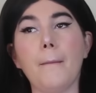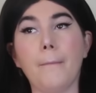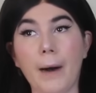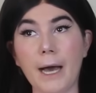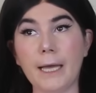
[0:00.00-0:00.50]

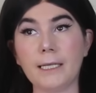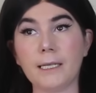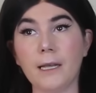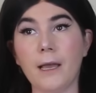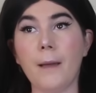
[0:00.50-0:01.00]

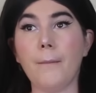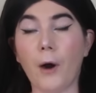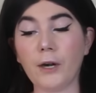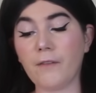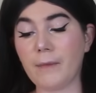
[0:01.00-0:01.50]
But
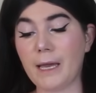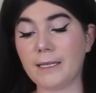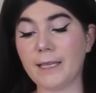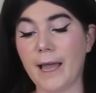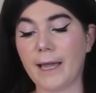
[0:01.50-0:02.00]
part of me
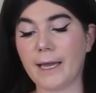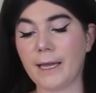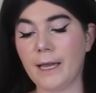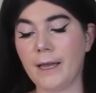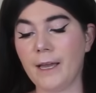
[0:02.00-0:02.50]
is
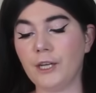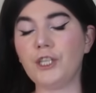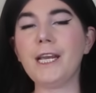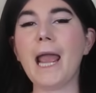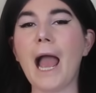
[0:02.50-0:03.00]
like,
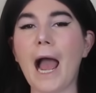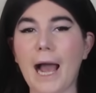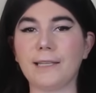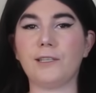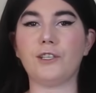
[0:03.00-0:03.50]
she
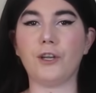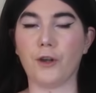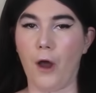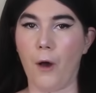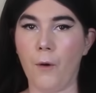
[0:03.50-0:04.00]
has to
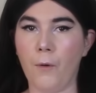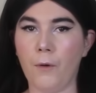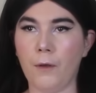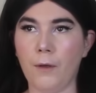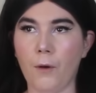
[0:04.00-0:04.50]

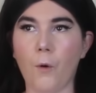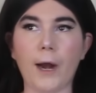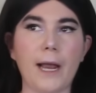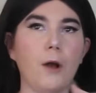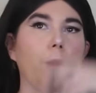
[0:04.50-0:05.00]
know,
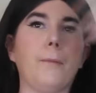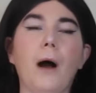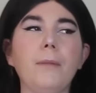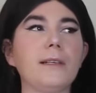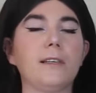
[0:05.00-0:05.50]
or her
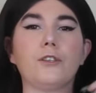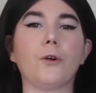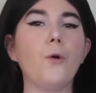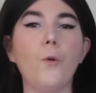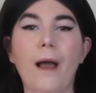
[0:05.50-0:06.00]
publicist
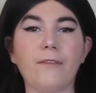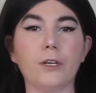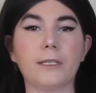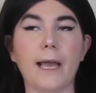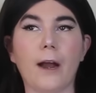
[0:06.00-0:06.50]
or
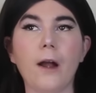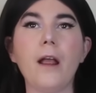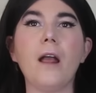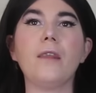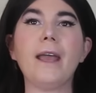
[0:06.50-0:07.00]
whoever is there,
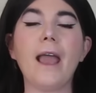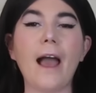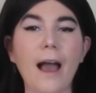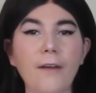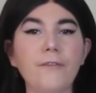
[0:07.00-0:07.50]
they
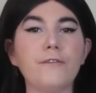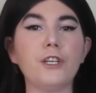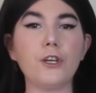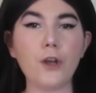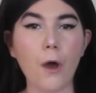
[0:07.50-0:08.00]
have
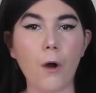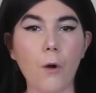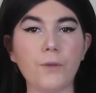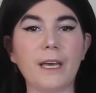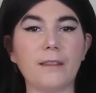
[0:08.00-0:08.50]
to
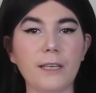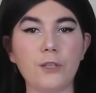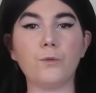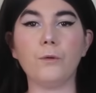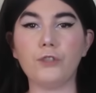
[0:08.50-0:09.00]
know that
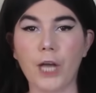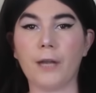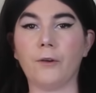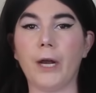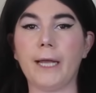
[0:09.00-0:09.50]
this will
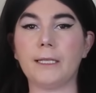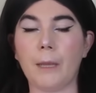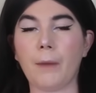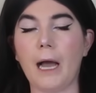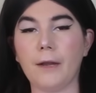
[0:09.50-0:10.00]
generate
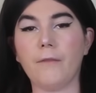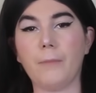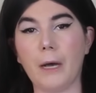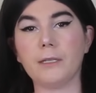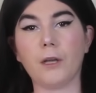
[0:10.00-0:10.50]
some kind of
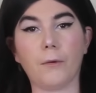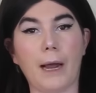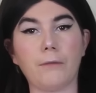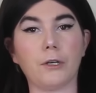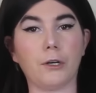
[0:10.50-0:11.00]
buzz
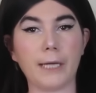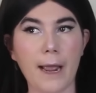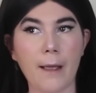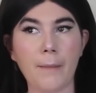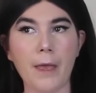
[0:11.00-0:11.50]
around her
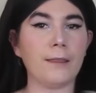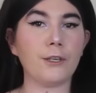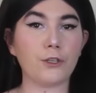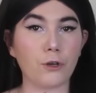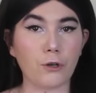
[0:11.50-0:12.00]
name. In
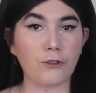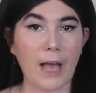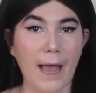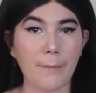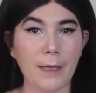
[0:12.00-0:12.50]
the circles
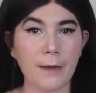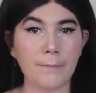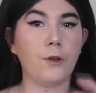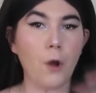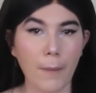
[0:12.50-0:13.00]
I'm
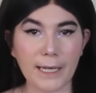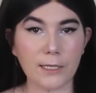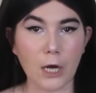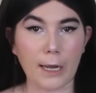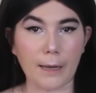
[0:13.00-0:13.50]
in,
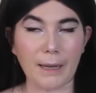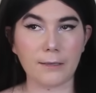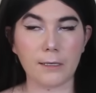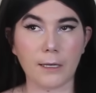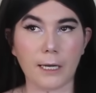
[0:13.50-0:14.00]
nobody's talking
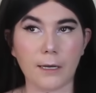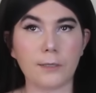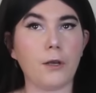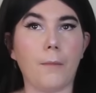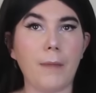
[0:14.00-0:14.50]
about Selena,
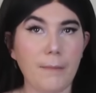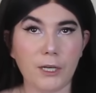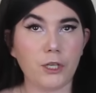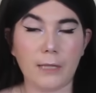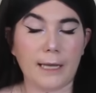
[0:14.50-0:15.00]
so maybe
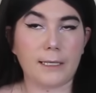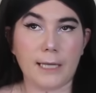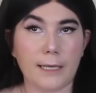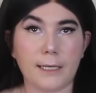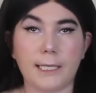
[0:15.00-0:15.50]
that's
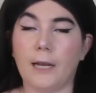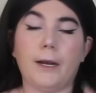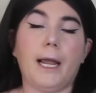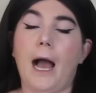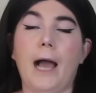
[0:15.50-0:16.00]

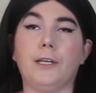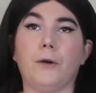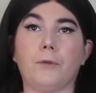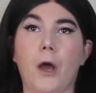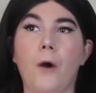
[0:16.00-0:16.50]
necessary. I
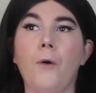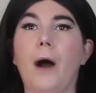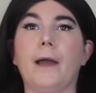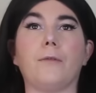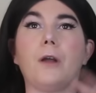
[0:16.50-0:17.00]
don't know.
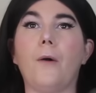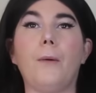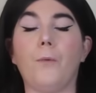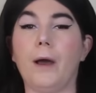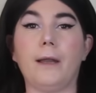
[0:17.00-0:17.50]
I don't know
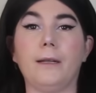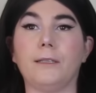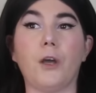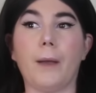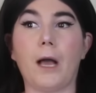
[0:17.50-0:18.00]
what
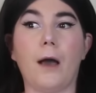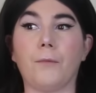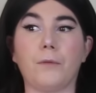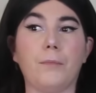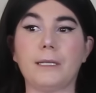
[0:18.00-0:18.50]
is going
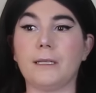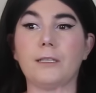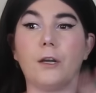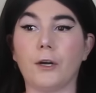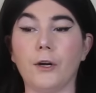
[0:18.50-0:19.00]
on with
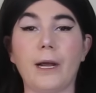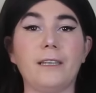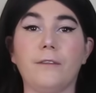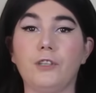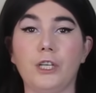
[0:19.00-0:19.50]
business on her
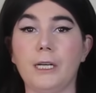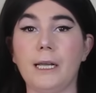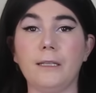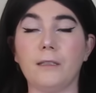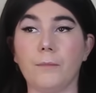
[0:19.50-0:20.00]
end, if she
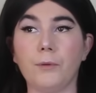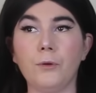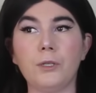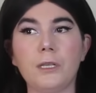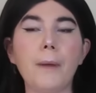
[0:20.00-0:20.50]
needs the
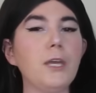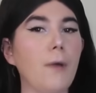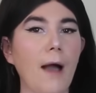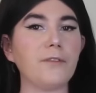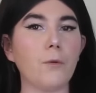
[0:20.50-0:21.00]
boost. But you
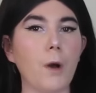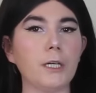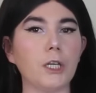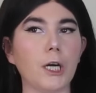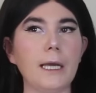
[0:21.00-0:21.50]
have to
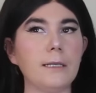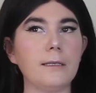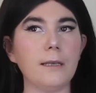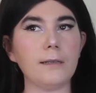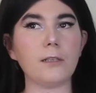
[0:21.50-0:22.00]
wonder,
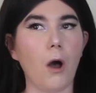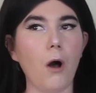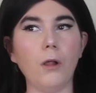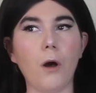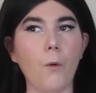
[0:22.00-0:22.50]
is this
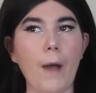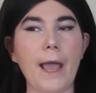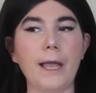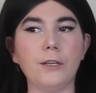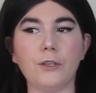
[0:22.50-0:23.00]
all a
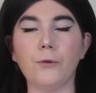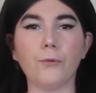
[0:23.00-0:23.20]
way to